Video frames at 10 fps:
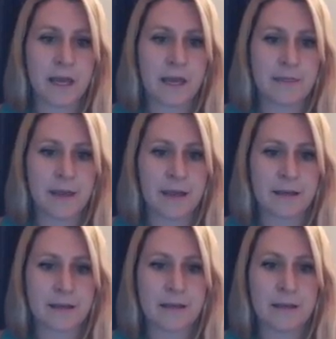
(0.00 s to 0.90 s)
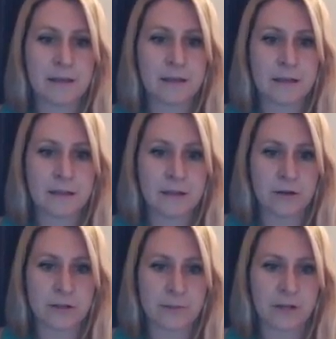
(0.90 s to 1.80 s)
And then
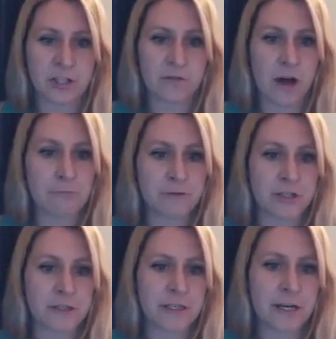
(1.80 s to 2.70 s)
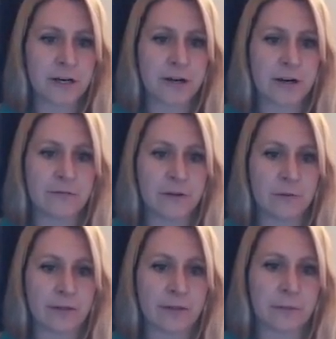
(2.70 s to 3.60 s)
There's a bunch of options here if you
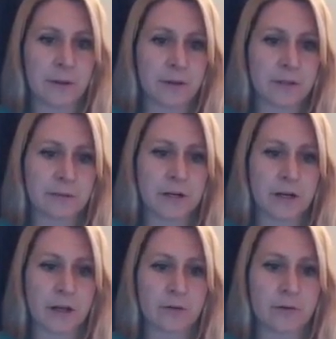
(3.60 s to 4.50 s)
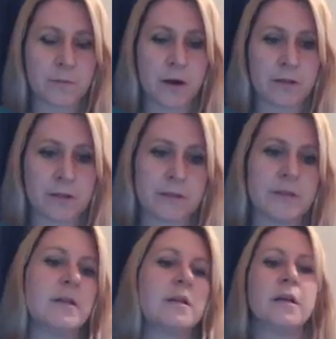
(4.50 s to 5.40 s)
want them to be able to submit another response,
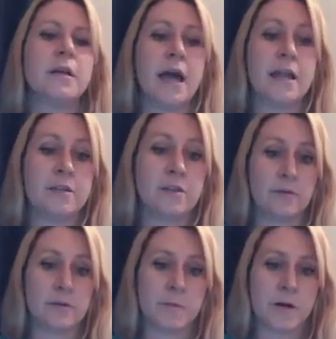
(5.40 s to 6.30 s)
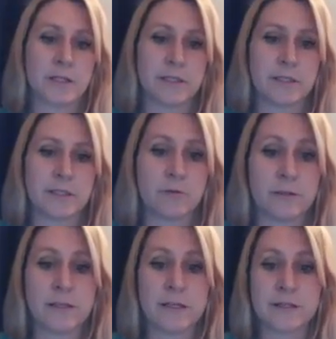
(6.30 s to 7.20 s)
edit their response, or
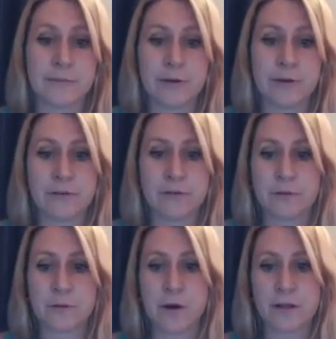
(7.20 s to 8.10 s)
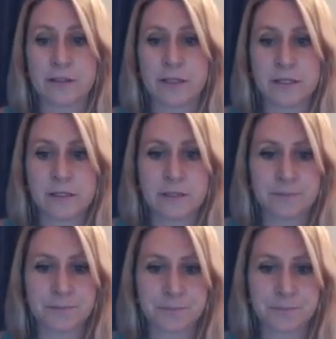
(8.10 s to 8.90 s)
see a summary of the responses.